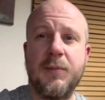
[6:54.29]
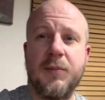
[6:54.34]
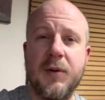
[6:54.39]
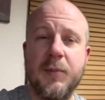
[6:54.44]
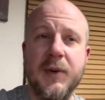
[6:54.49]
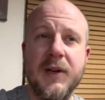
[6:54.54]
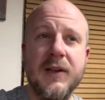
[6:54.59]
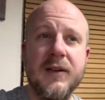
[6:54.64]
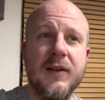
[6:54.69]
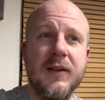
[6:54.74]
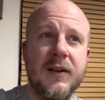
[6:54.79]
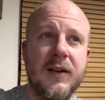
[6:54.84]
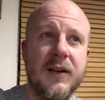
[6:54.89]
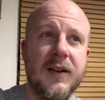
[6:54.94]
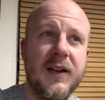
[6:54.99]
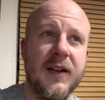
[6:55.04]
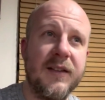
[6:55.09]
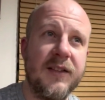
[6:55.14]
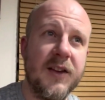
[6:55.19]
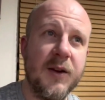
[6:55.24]
I mean,
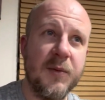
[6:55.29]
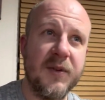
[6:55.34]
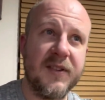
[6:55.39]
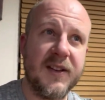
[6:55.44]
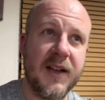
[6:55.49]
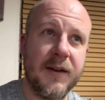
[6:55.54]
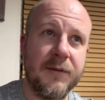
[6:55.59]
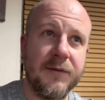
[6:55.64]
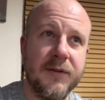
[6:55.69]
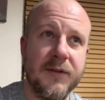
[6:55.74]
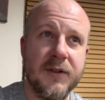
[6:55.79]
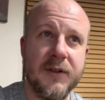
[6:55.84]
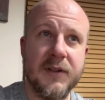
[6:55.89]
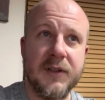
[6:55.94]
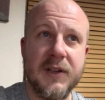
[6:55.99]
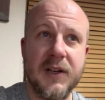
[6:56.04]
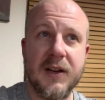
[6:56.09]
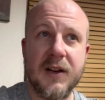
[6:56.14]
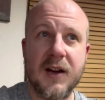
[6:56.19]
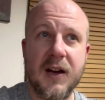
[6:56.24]
a thermostat for
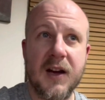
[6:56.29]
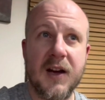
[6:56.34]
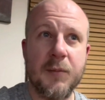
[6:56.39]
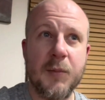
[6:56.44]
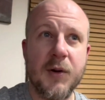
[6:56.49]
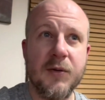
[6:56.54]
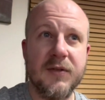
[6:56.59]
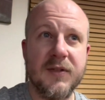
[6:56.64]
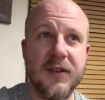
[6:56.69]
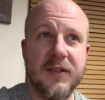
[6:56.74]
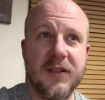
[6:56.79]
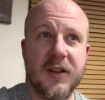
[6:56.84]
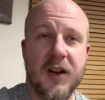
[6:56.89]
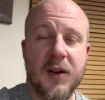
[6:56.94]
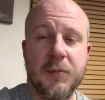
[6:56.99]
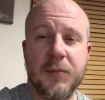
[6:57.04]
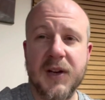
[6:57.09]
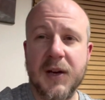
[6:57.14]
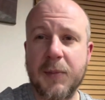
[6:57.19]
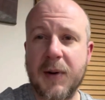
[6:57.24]
your car most of the time
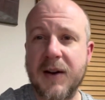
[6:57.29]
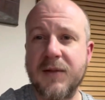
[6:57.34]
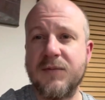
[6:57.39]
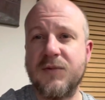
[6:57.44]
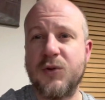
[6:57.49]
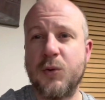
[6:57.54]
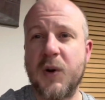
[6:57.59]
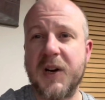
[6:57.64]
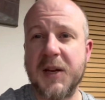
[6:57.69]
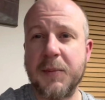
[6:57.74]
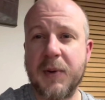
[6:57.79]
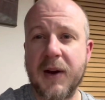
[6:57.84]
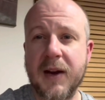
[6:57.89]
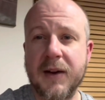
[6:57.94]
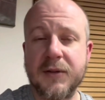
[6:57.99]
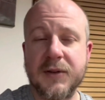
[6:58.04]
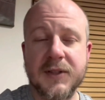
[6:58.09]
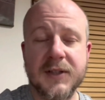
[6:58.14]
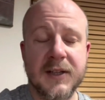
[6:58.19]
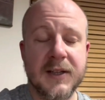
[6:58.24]
be about
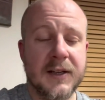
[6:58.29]
£20,